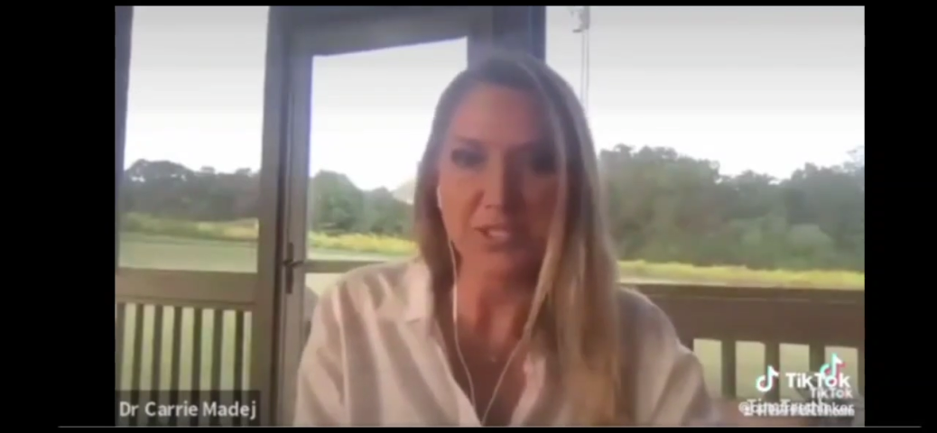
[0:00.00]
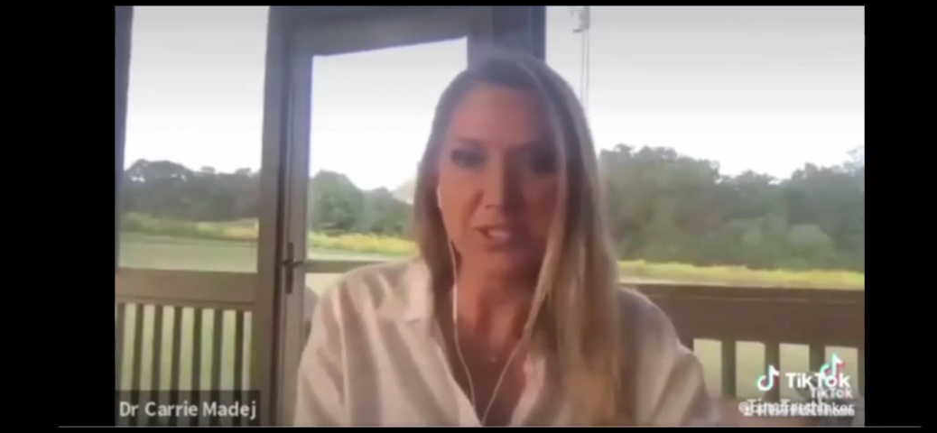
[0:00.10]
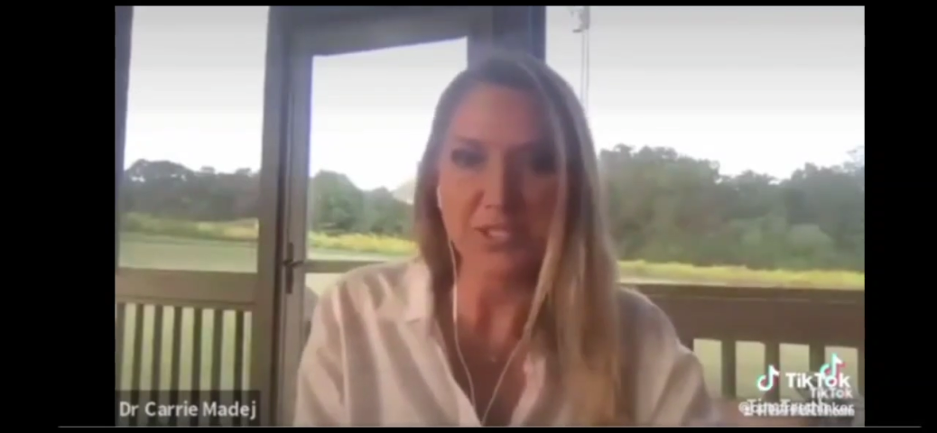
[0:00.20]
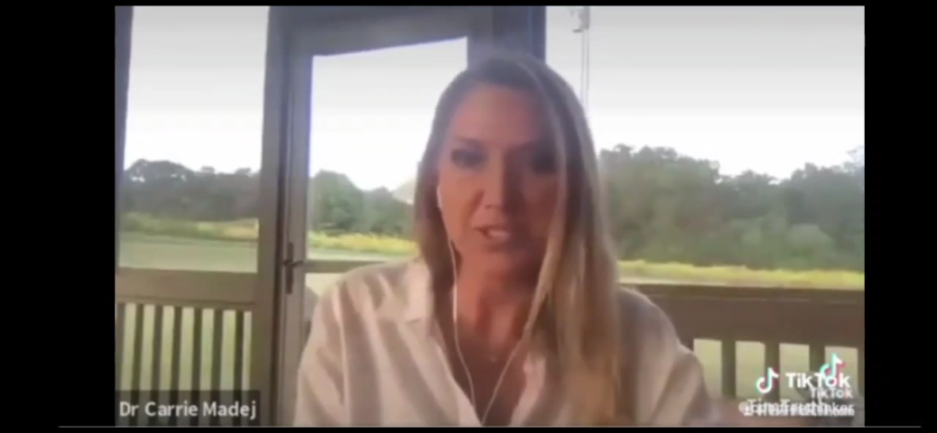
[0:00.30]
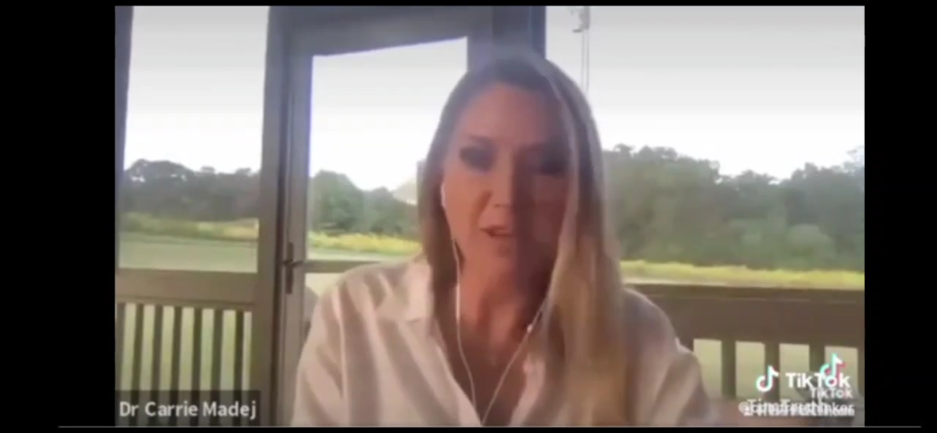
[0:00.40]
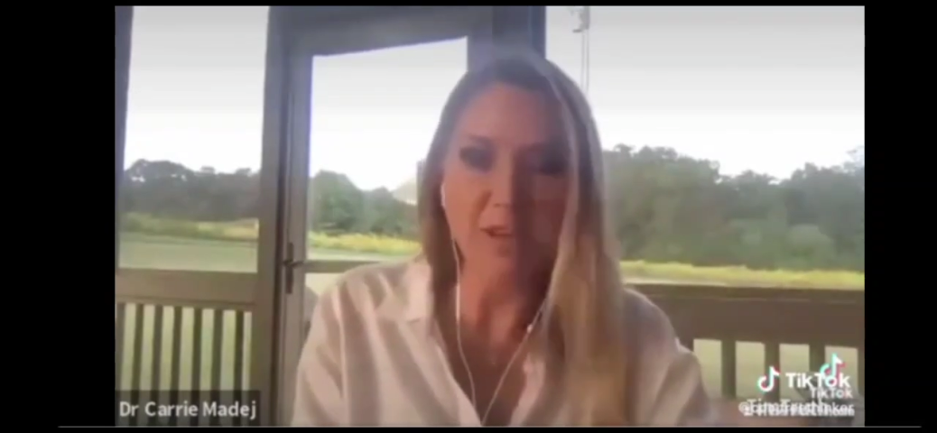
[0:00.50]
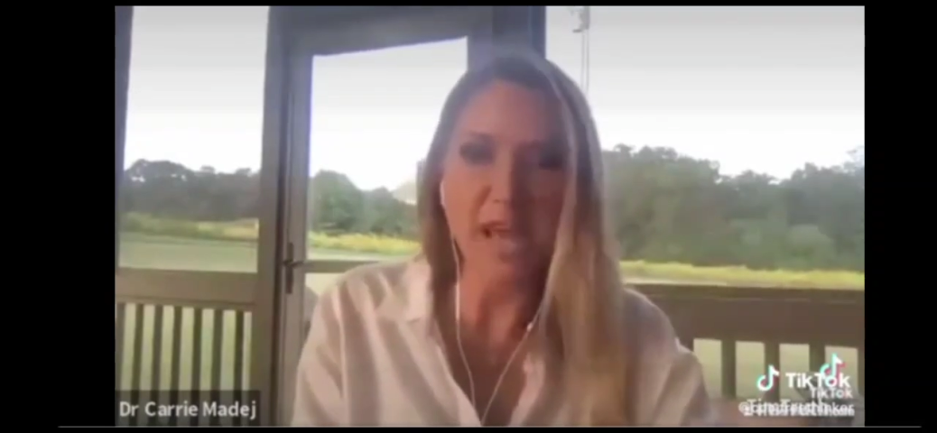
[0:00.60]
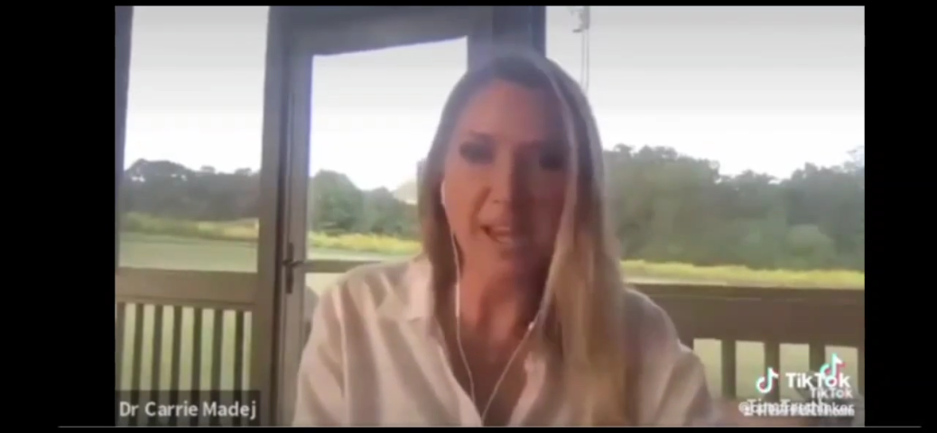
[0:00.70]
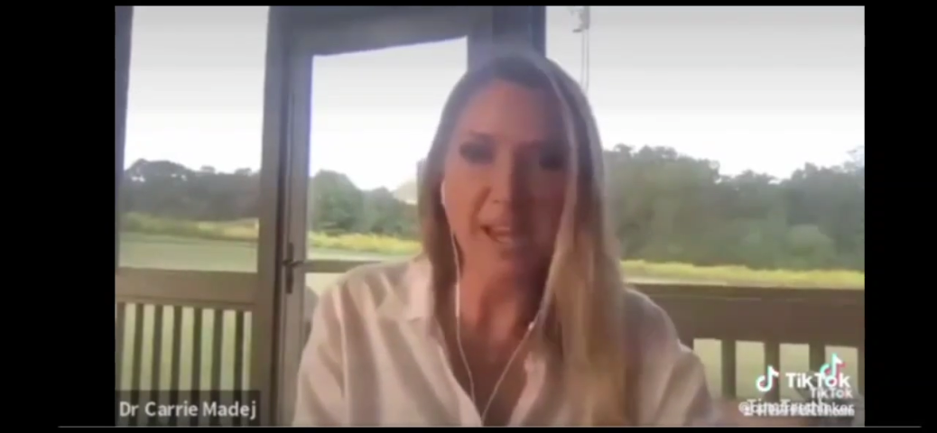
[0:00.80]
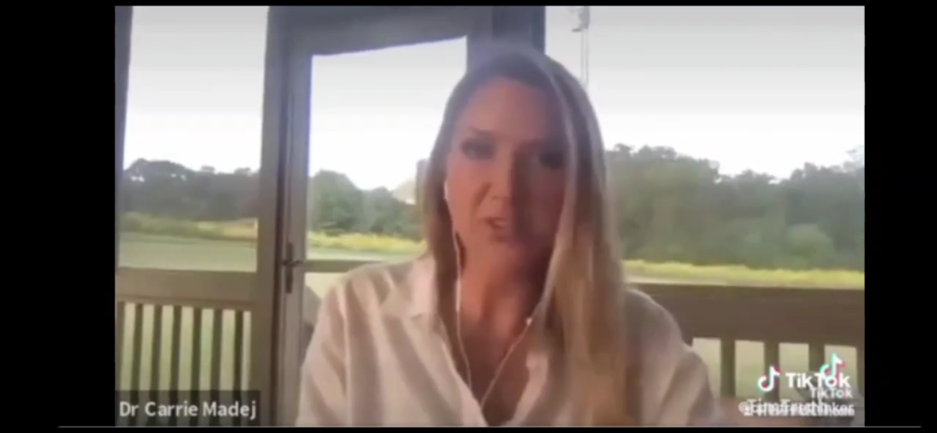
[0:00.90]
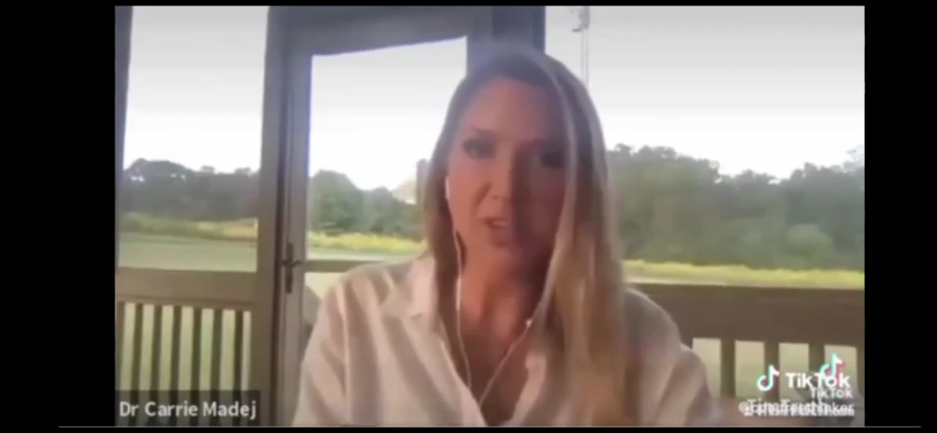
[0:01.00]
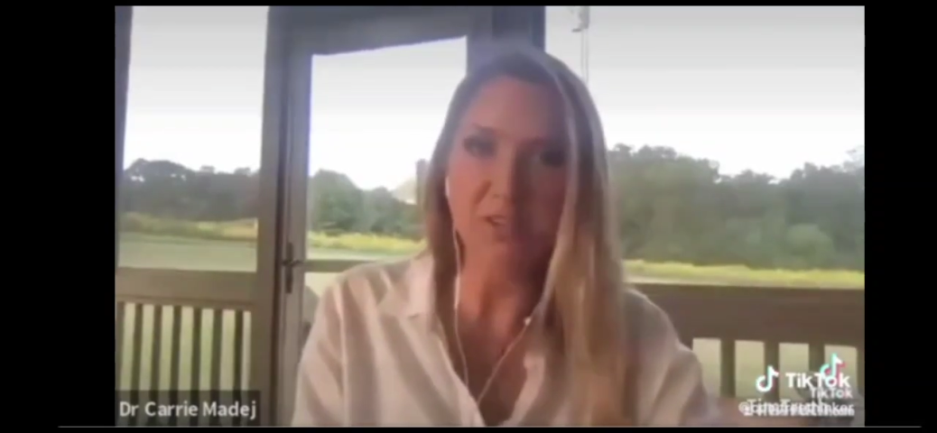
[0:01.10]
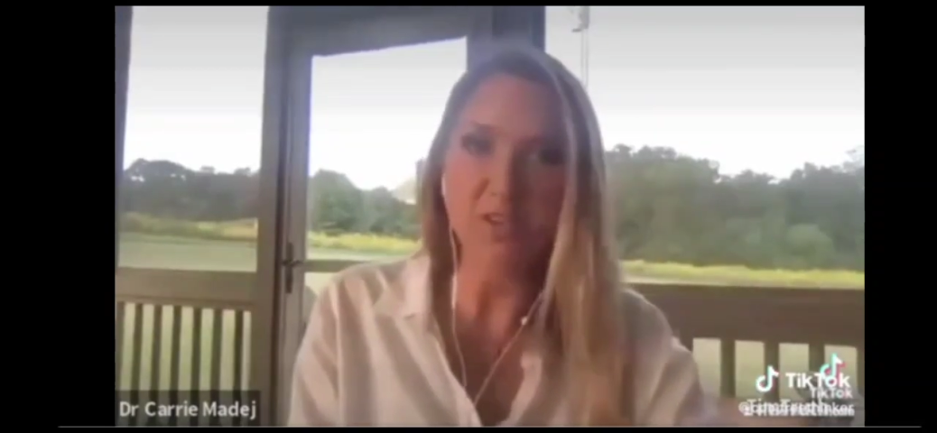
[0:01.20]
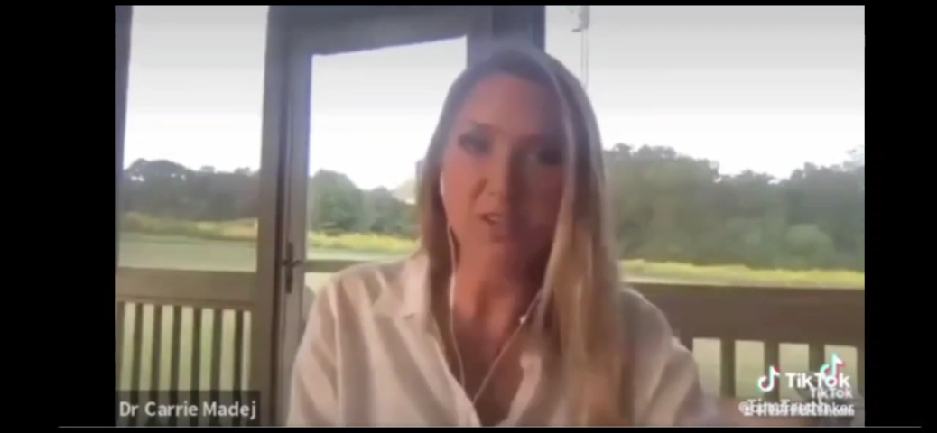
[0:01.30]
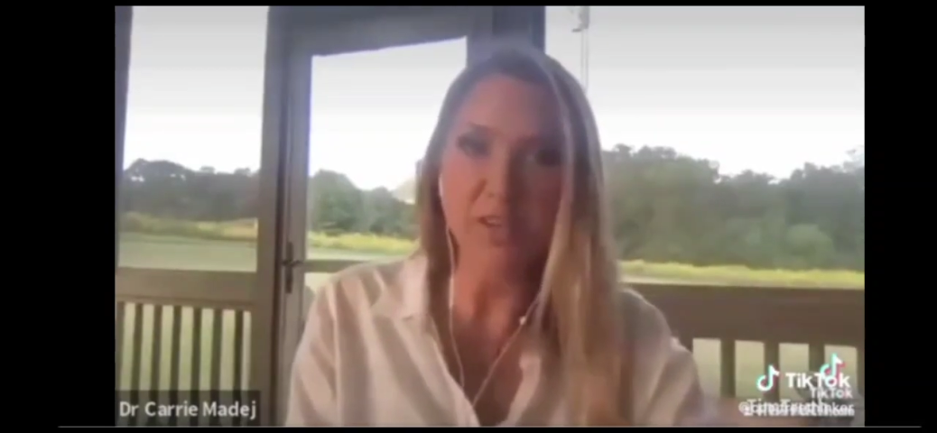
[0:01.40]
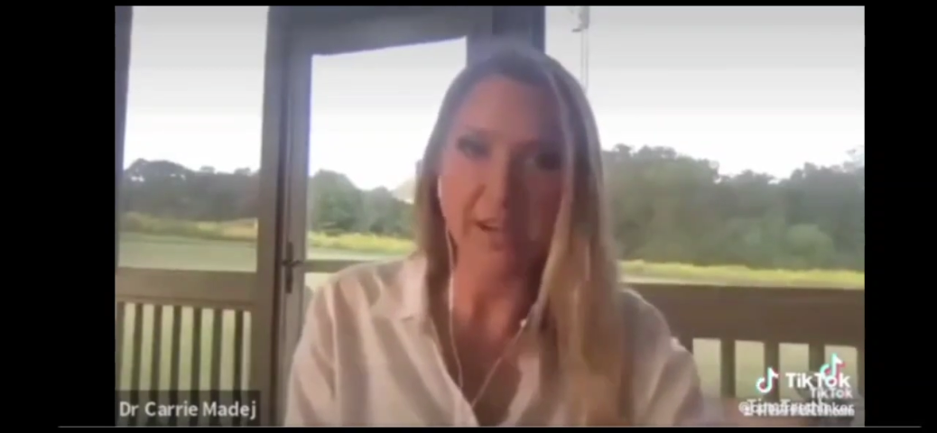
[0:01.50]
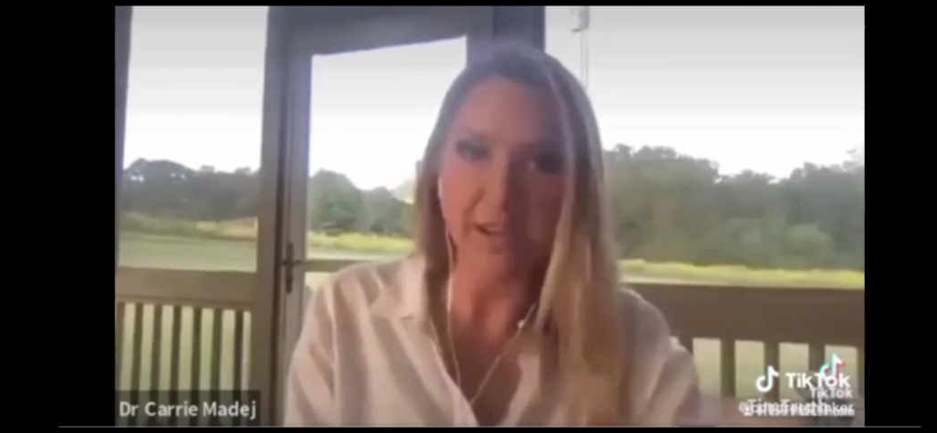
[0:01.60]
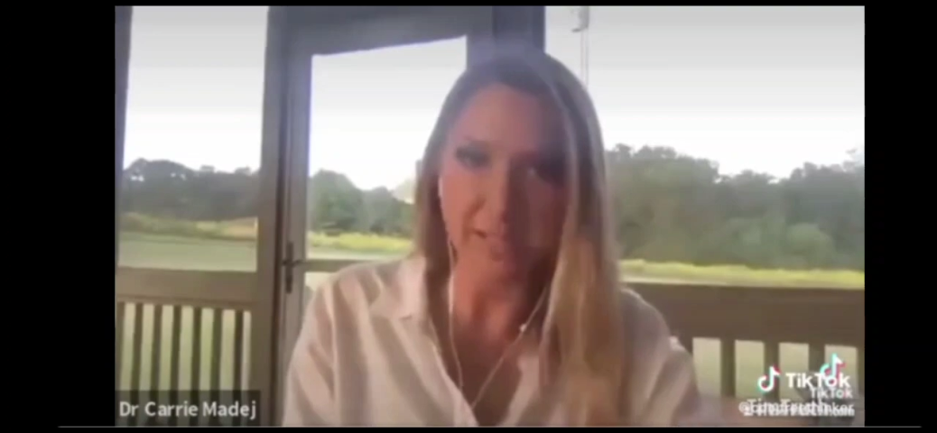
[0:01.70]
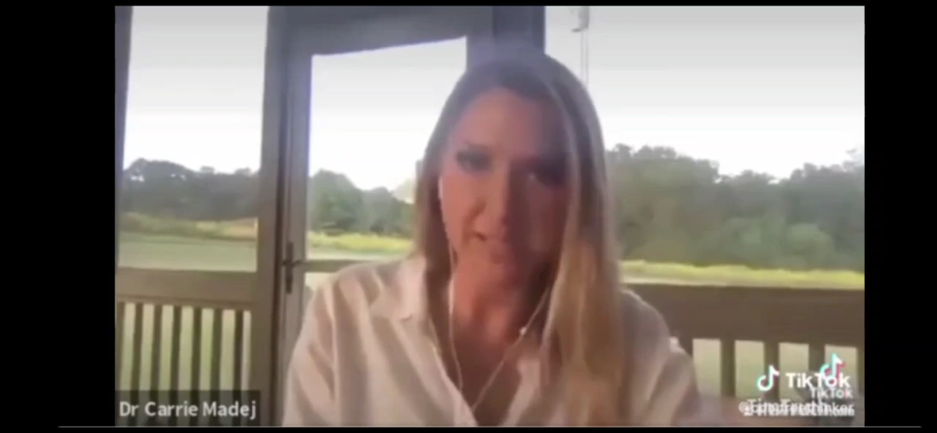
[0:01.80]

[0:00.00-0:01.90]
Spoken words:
called Hydra vulgaris.